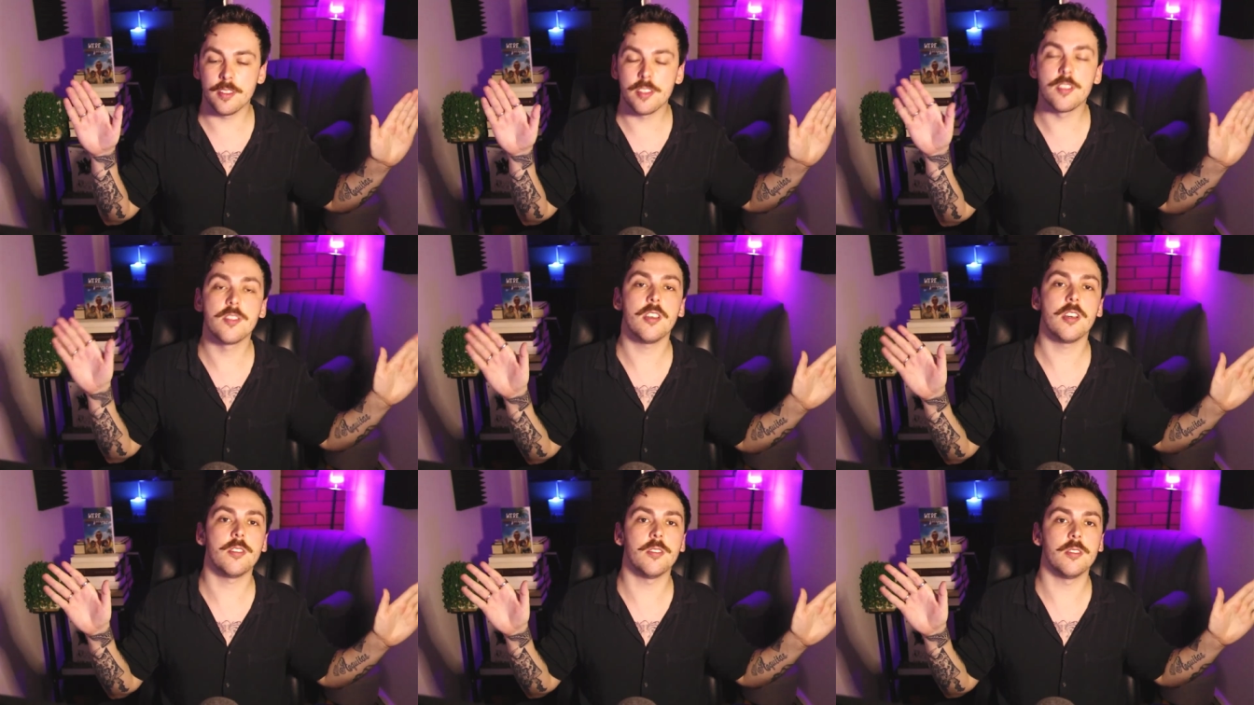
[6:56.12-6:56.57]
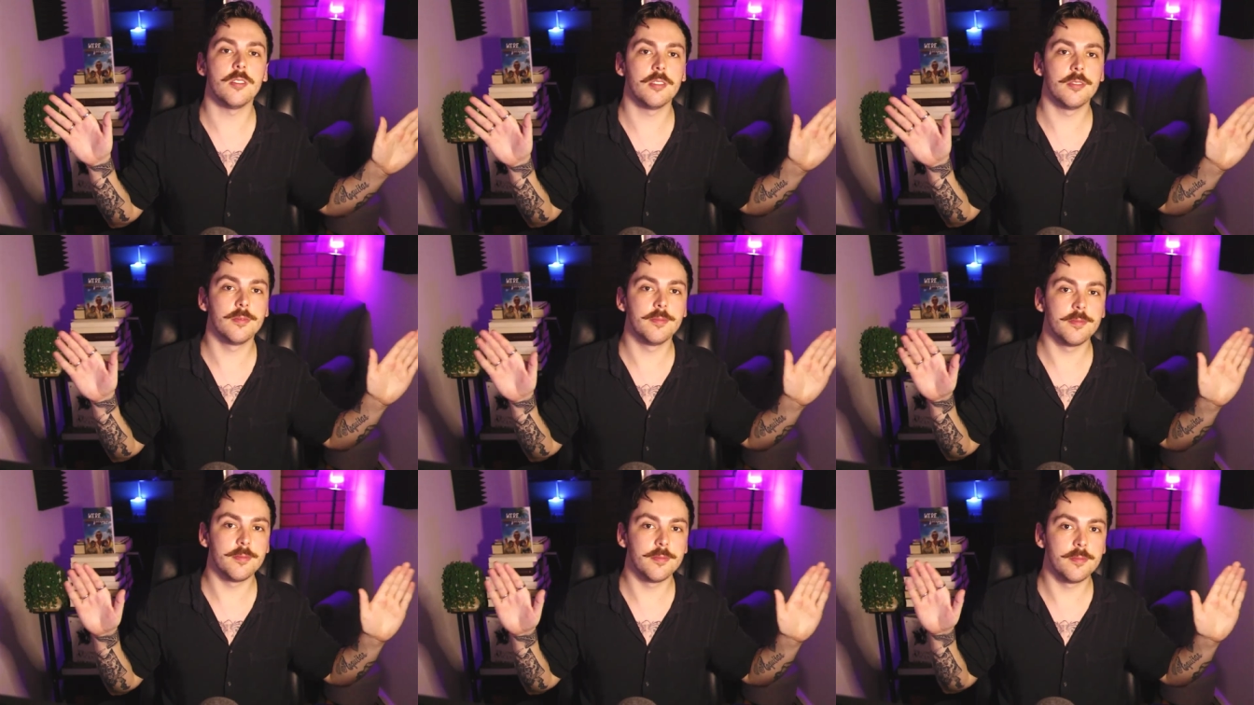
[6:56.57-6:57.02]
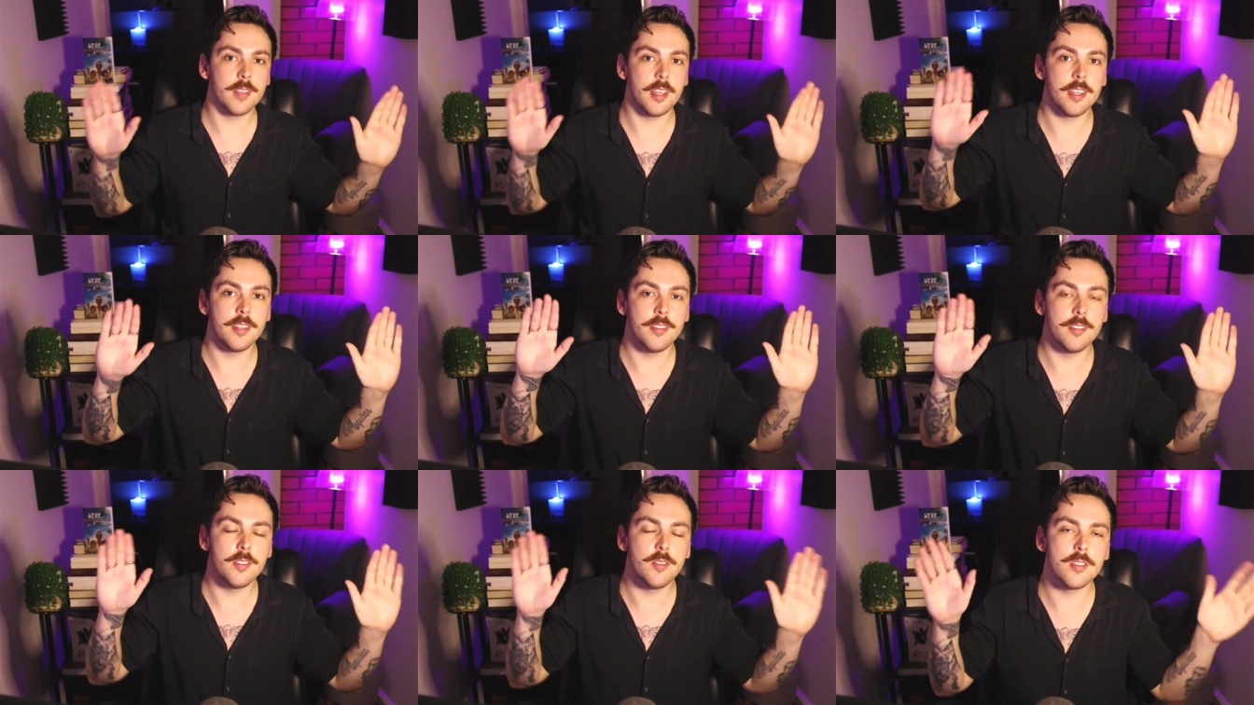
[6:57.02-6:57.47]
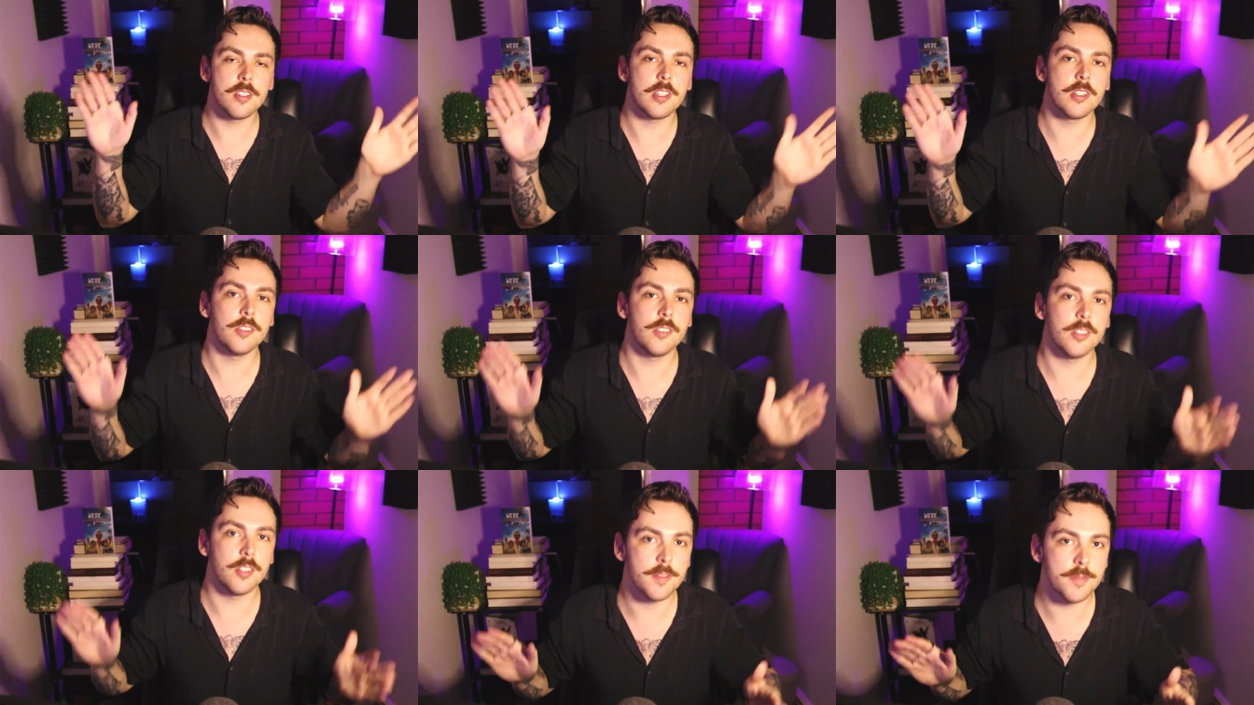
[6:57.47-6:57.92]
subtle and
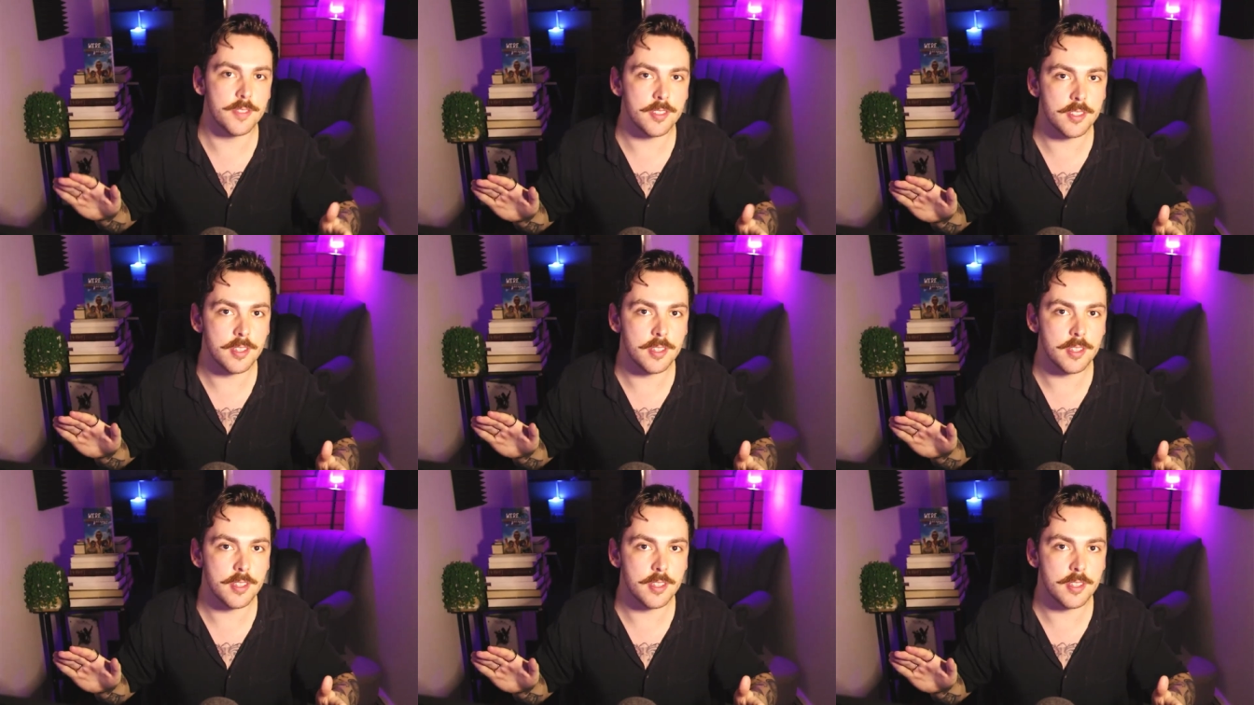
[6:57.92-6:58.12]
using a lot of